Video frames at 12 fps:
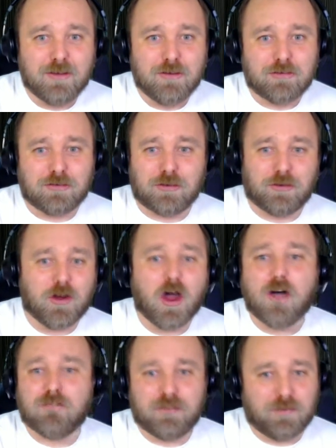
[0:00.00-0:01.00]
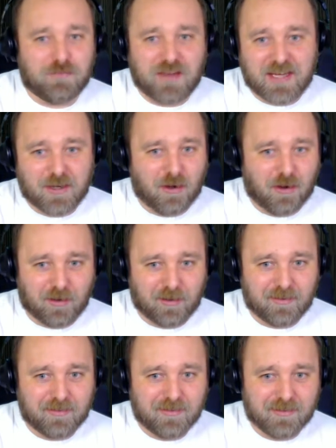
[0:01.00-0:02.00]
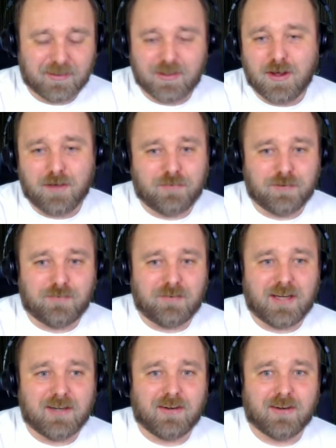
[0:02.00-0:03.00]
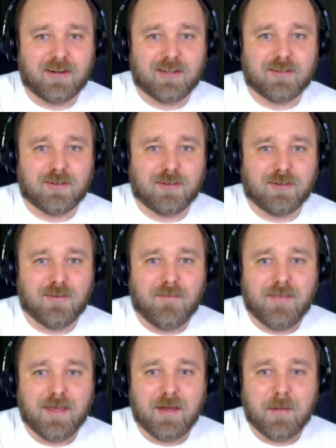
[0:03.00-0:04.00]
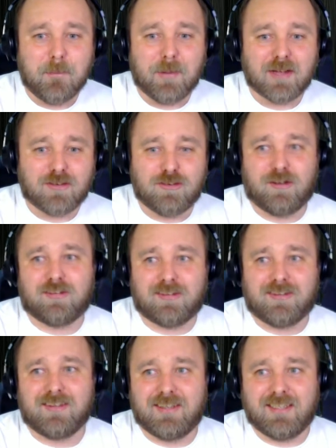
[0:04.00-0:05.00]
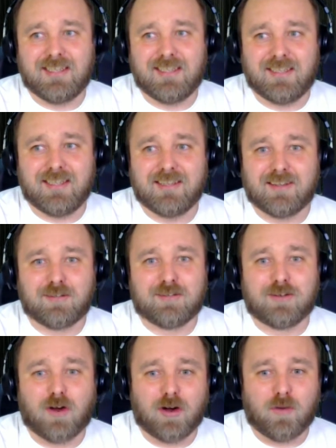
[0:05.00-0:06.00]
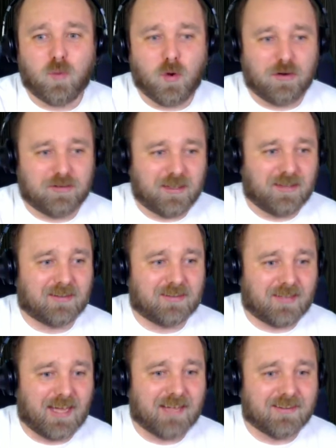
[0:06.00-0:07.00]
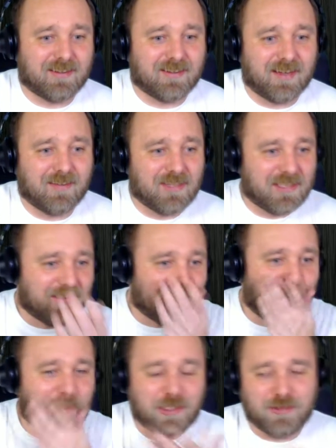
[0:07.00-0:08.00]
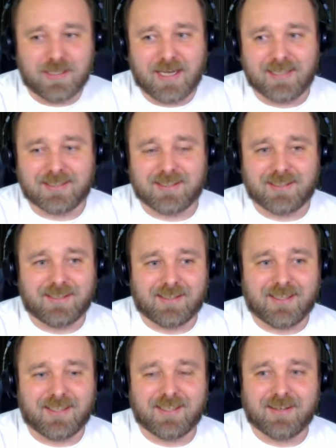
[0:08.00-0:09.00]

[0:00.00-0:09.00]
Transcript: So they're not for the faint of heart. Not for the faint of heart at all. But just the Star Wars aesthetic. I mean, what do you guys think of that?